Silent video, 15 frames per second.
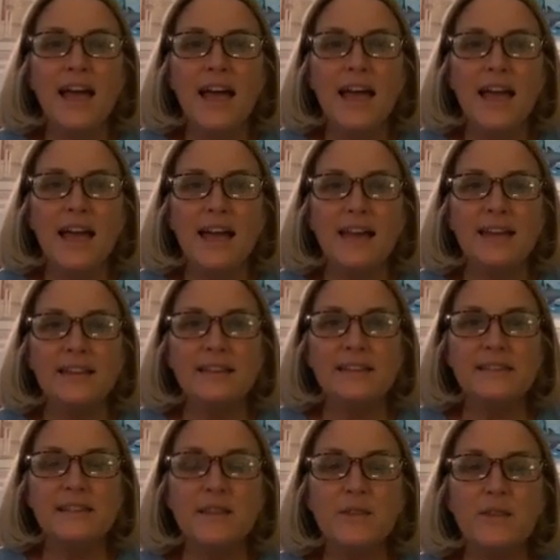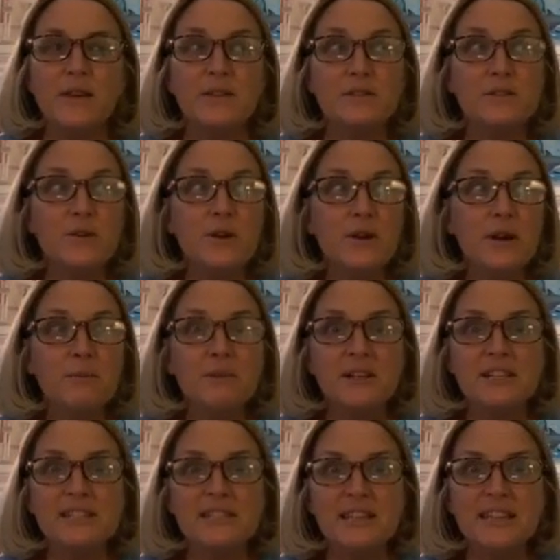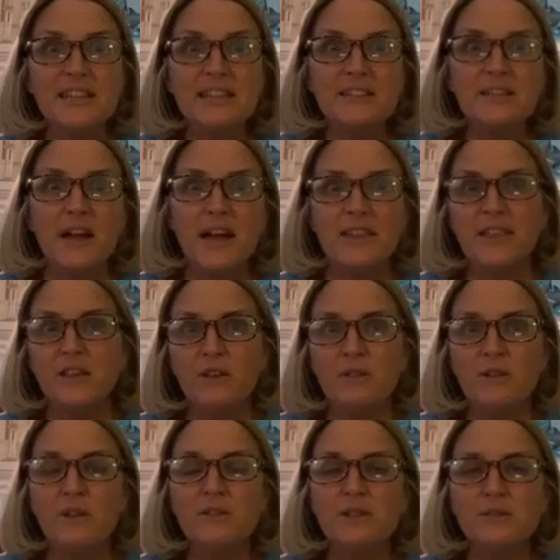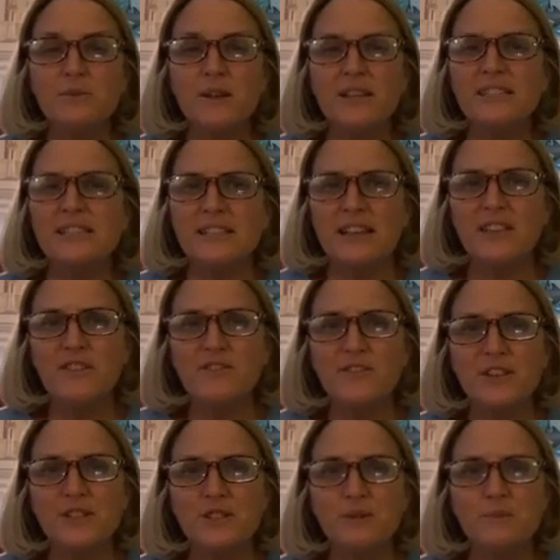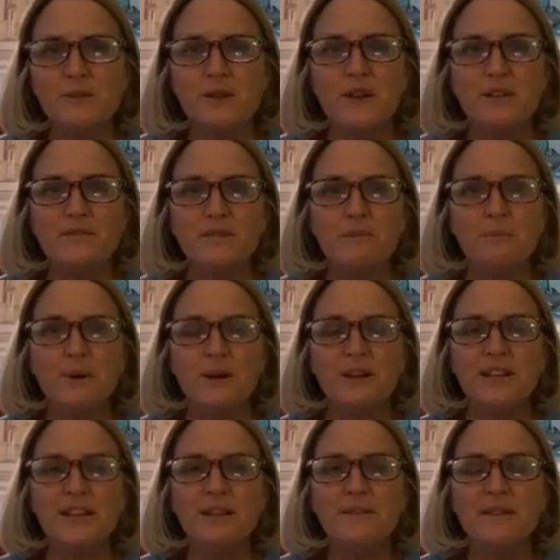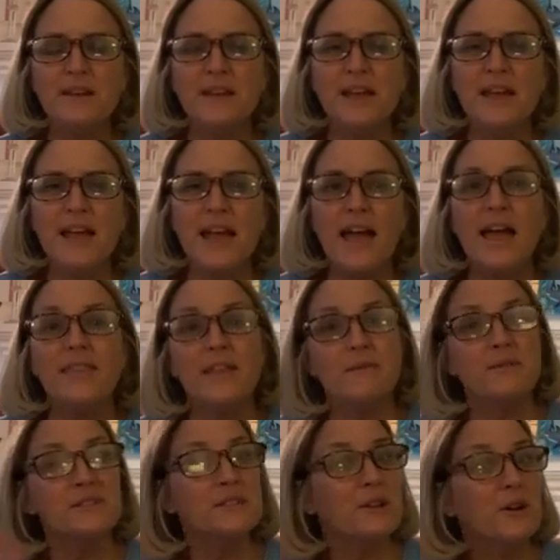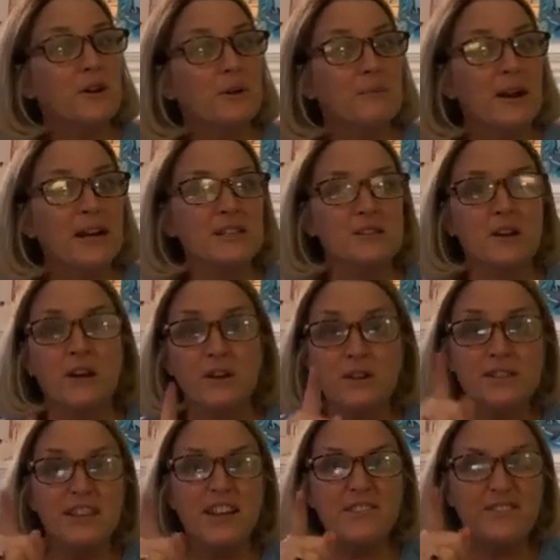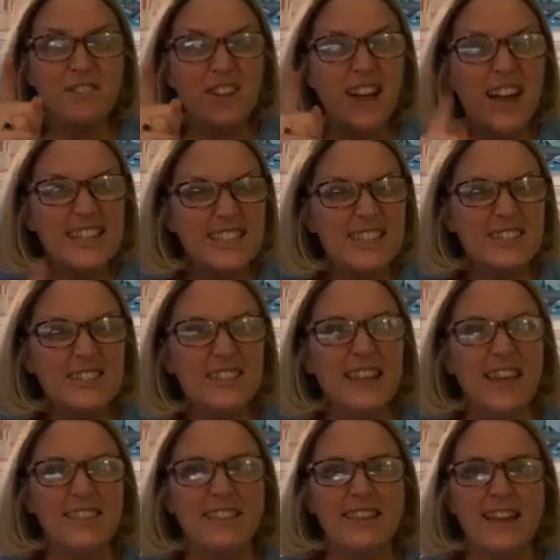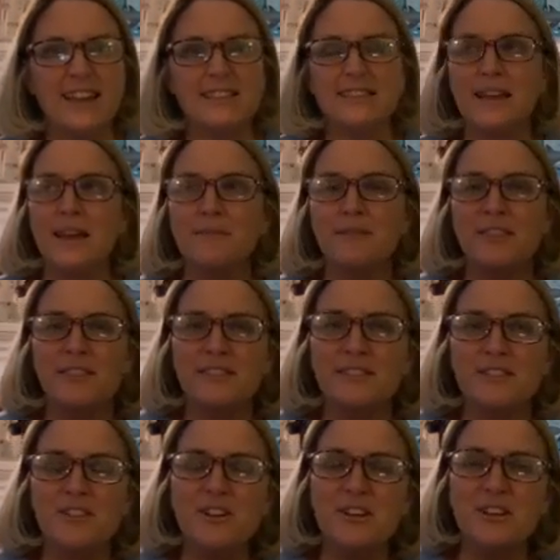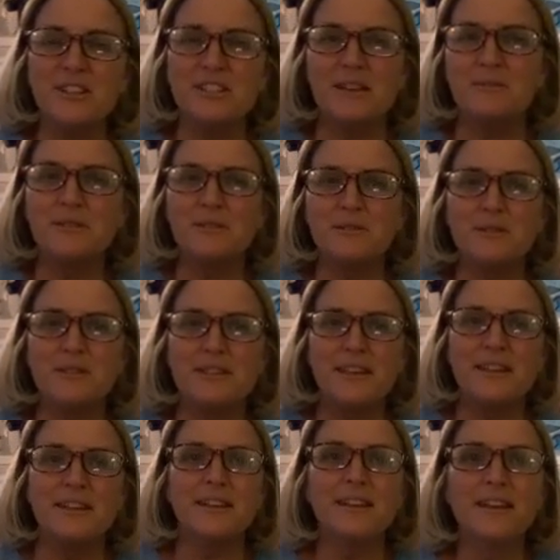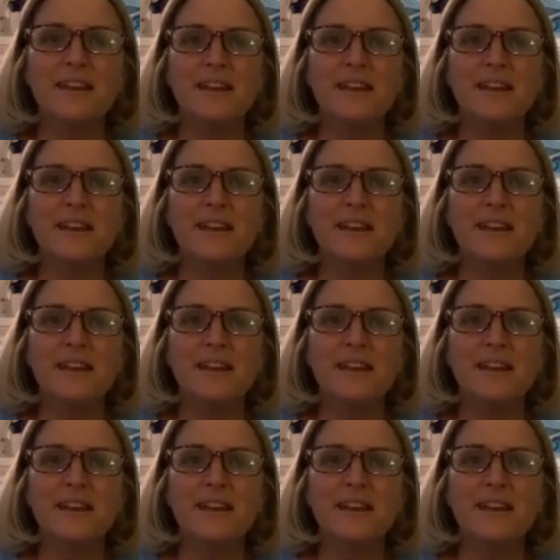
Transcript: And the song I'm going to sing, I think you know this one. It's another friendship song from Barney. And then we'll sing our goodbye song, because I forgot to do that the last time with the sharks. I was so excited.